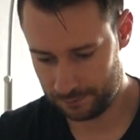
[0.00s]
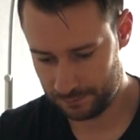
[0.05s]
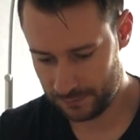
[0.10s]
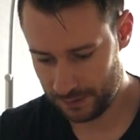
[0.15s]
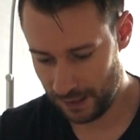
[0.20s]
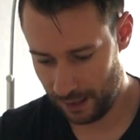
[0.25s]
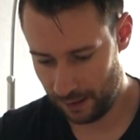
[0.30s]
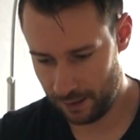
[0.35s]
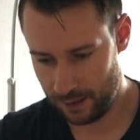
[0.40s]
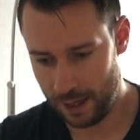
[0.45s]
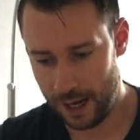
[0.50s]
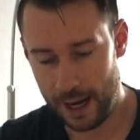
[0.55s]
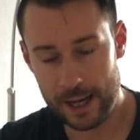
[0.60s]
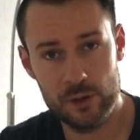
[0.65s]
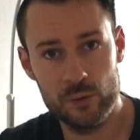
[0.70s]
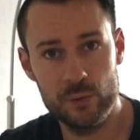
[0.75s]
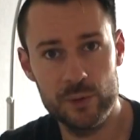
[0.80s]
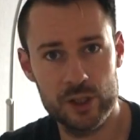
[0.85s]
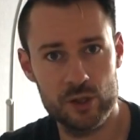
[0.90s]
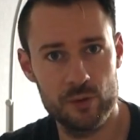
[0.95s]
Yeah,
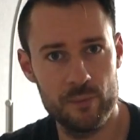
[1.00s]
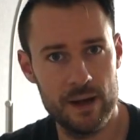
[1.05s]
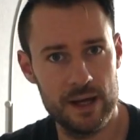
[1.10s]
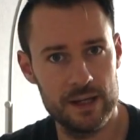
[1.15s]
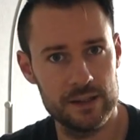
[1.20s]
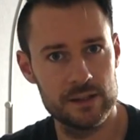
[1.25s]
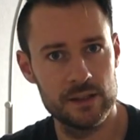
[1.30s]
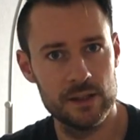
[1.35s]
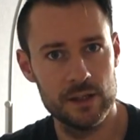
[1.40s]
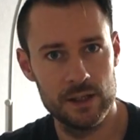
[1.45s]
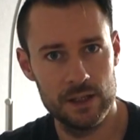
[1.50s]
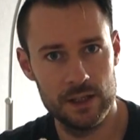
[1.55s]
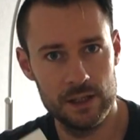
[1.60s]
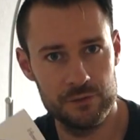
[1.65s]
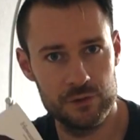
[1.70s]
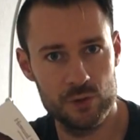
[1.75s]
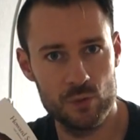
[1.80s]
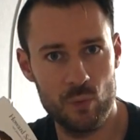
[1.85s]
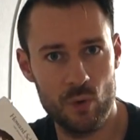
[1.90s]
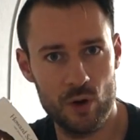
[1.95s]
highly recommend
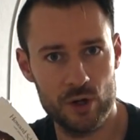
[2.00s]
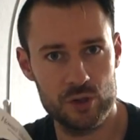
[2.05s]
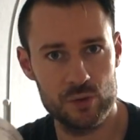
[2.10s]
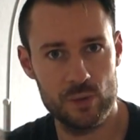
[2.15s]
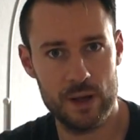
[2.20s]
if you want to